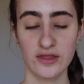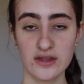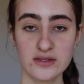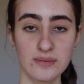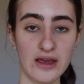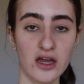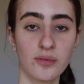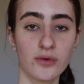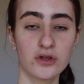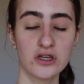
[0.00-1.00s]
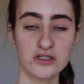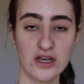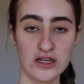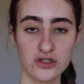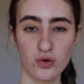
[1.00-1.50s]
This makeup look
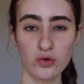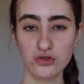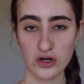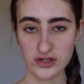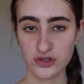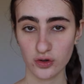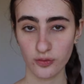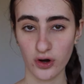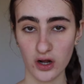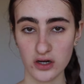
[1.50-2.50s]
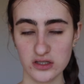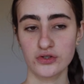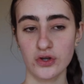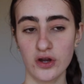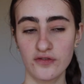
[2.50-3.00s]
contains all drugstore products,
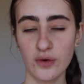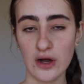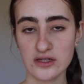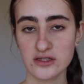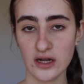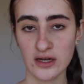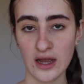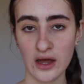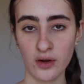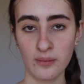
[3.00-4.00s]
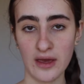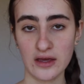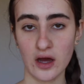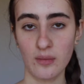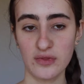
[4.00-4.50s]
so if you are starting out on
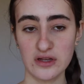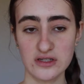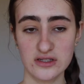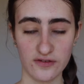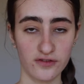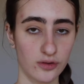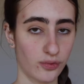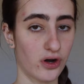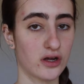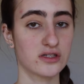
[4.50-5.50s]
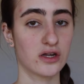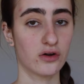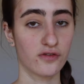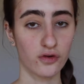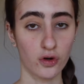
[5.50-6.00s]
makeup, these are definitely products that
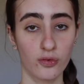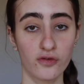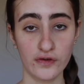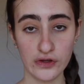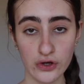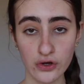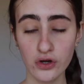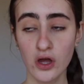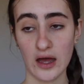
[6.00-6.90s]
are affordable for you.